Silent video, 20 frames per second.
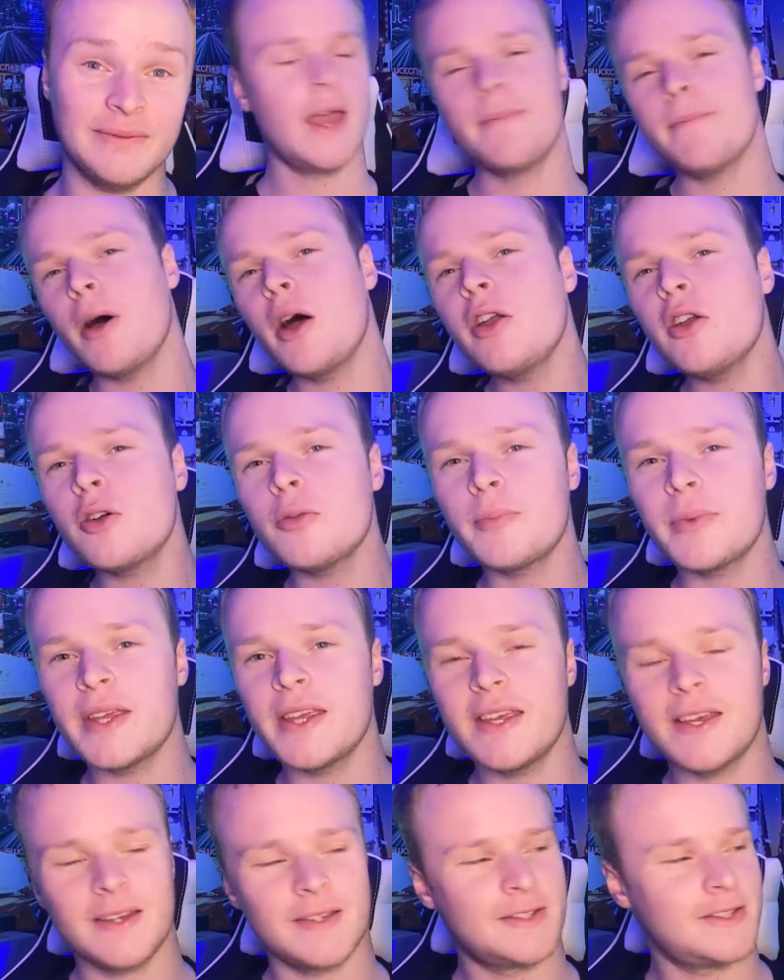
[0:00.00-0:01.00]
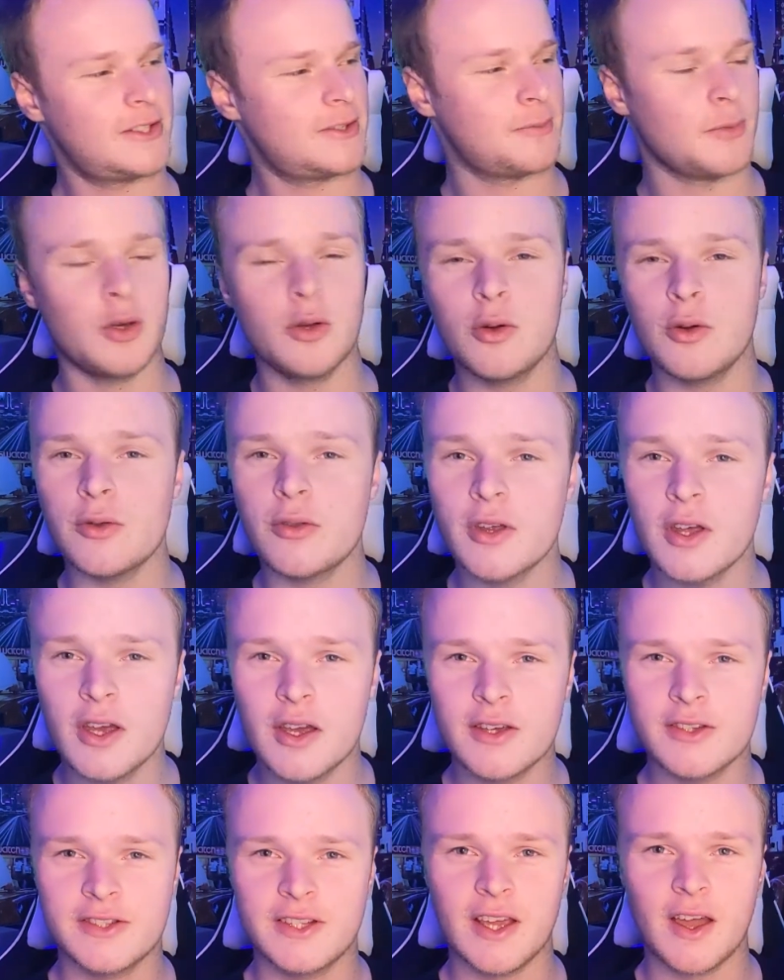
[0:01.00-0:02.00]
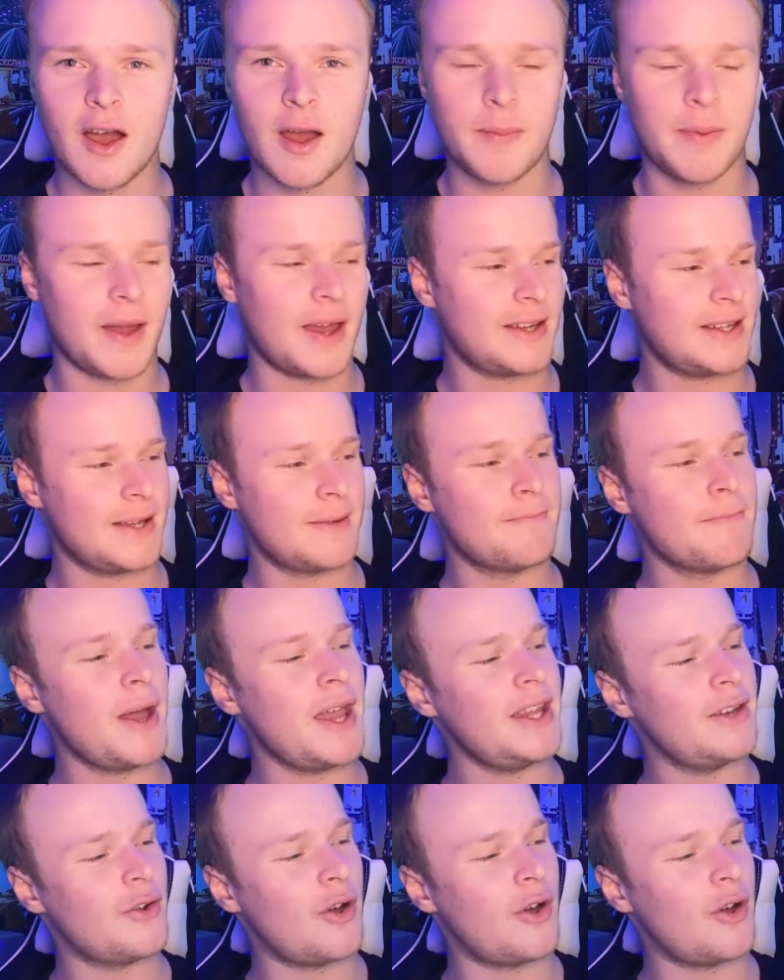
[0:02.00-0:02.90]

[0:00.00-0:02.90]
It might not be as smooth as the iPad, it might